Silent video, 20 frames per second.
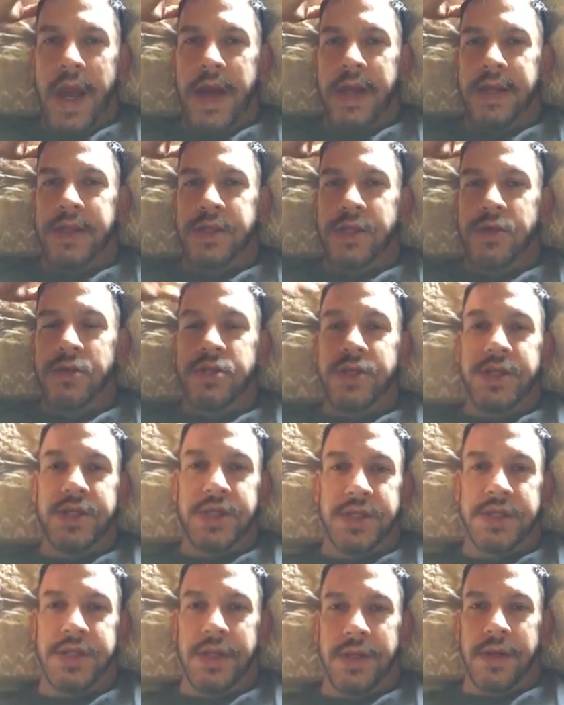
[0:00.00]
And it's usually
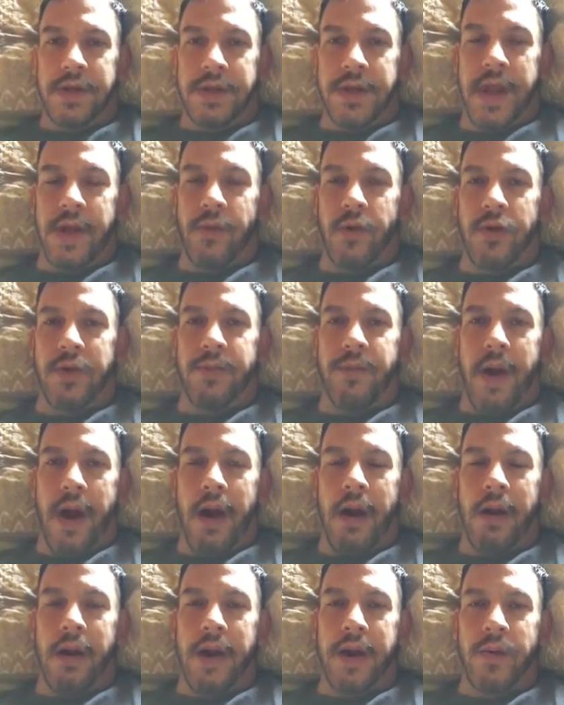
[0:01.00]
just a little neighborhood
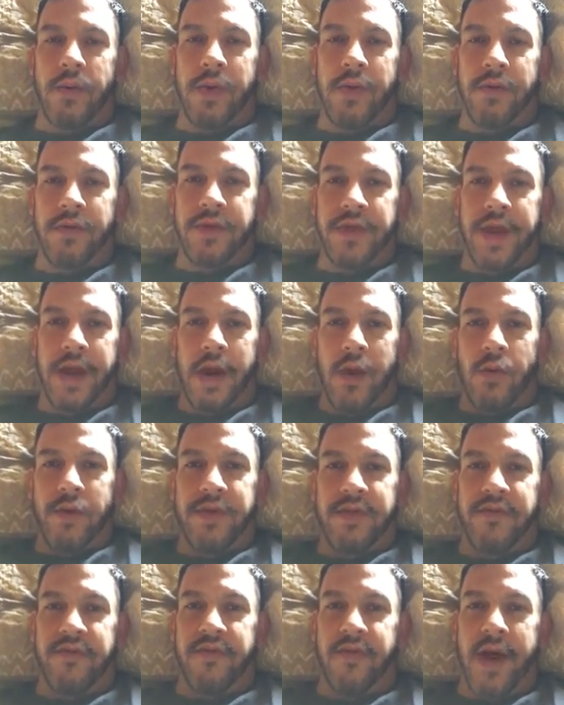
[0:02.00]
bar. And we were there
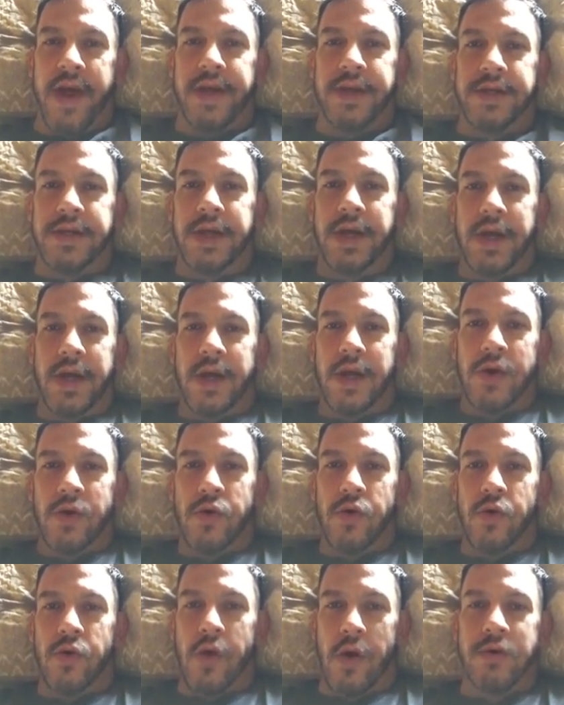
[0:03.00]
with a friend
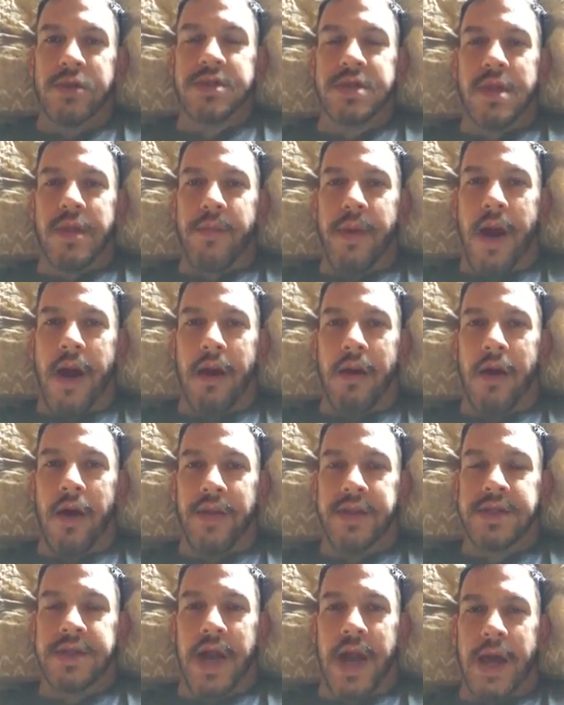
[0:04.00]
who goes to the bar
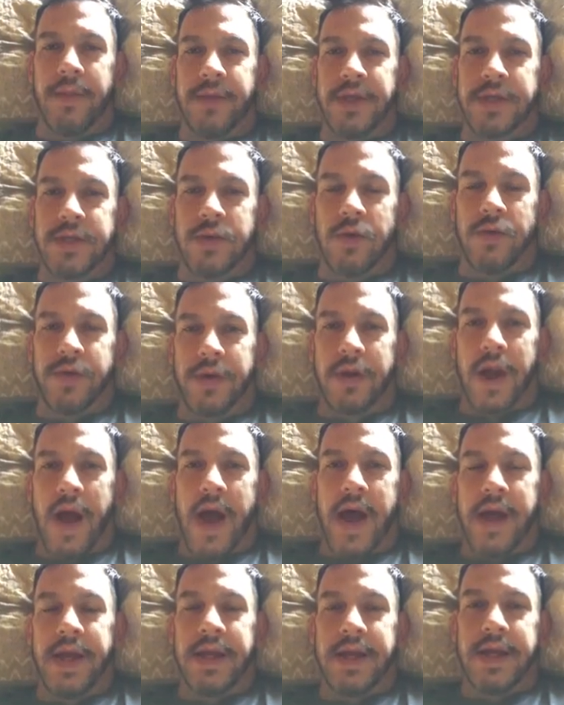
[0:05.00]
all the time. He's an older
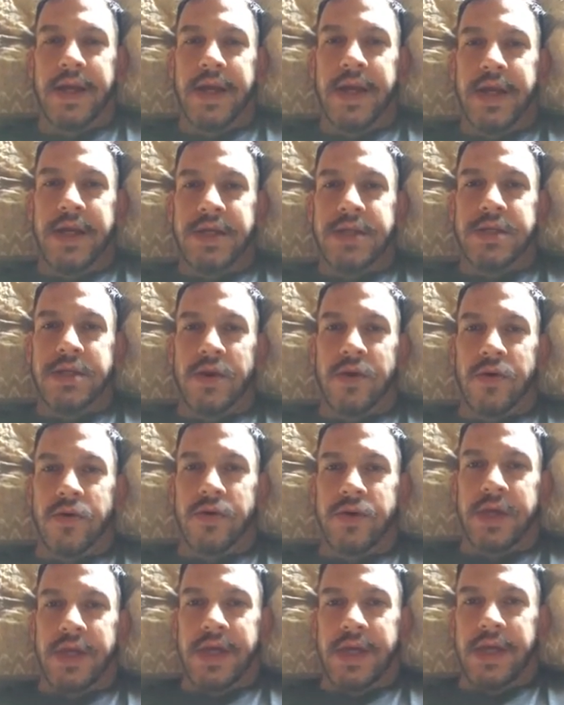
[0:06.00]
guy.
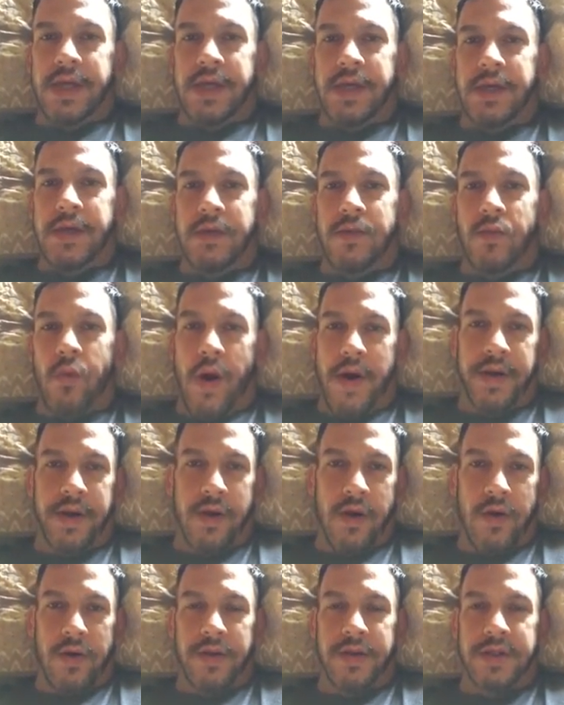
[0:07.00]
So he wanted to
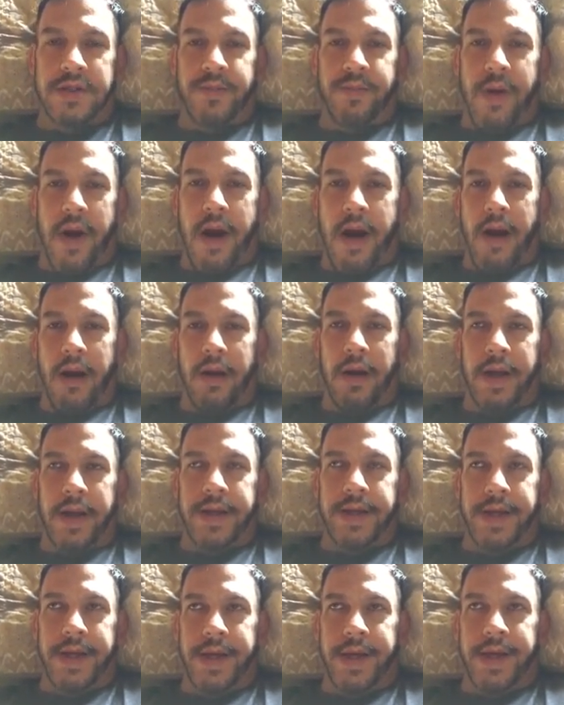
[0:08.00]
go to this bar
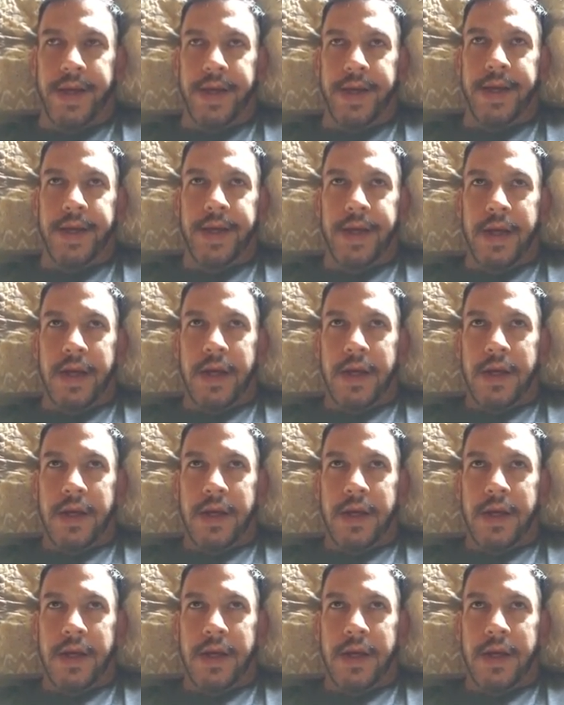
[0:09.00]
and he